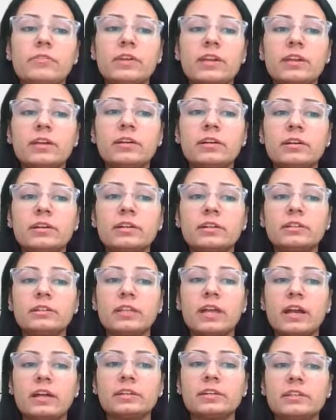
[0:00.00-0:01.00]
where
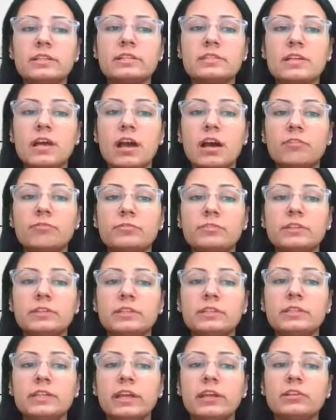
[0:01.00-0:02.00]
that is
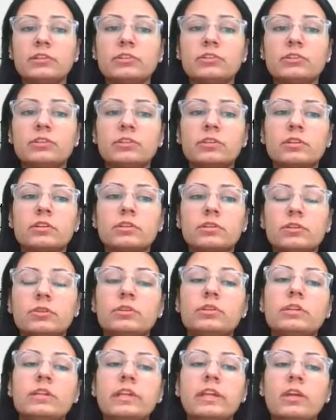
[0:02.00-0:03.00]
after 10th
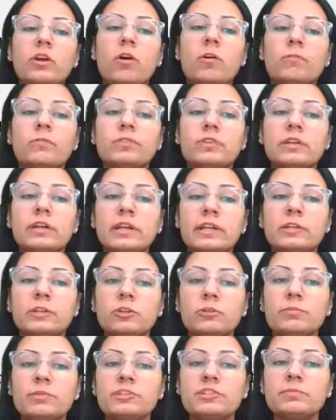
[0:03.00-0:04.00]
day of the
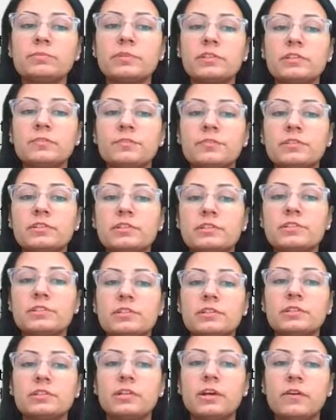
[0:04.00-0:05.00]
incubation period,
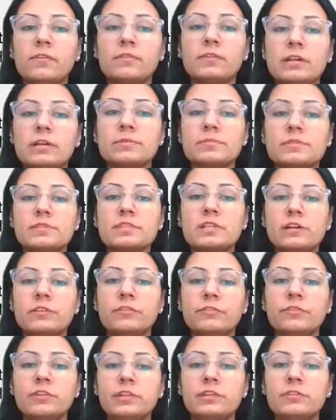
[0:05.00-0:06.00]
first develops the
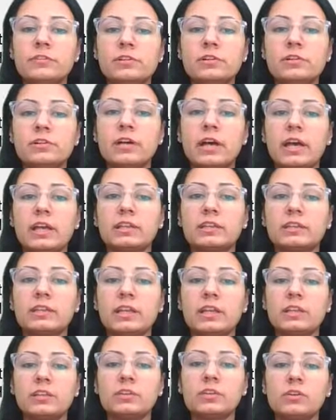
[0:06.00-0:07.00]
fever, and
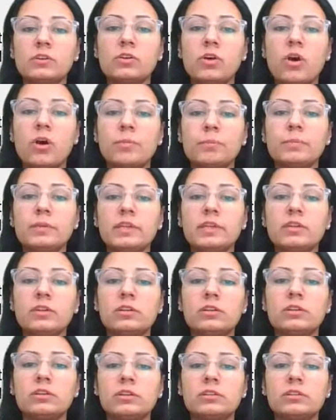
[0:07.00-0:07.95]
then the Koplik